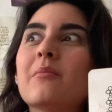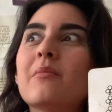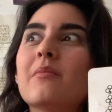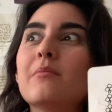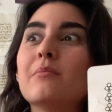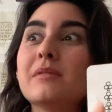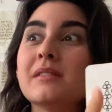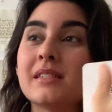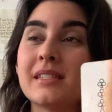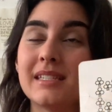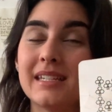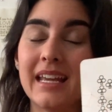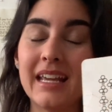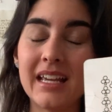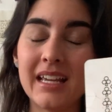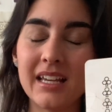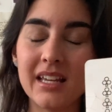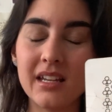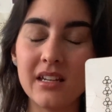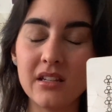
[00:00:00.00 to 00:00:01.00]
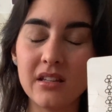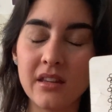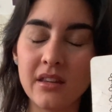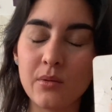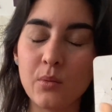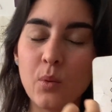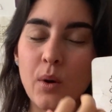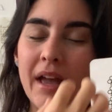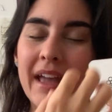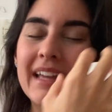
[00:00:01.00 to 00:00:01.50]
mistaken, the
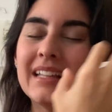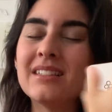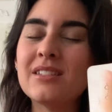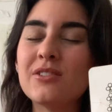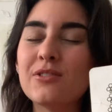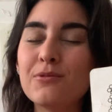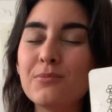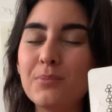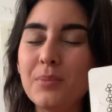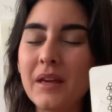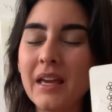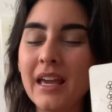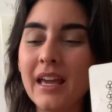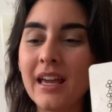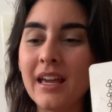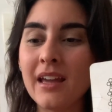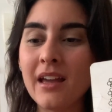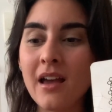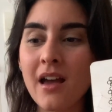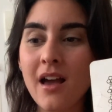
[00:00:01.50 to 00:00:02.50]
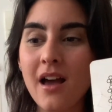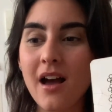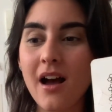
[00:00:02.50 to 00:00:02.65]
way to be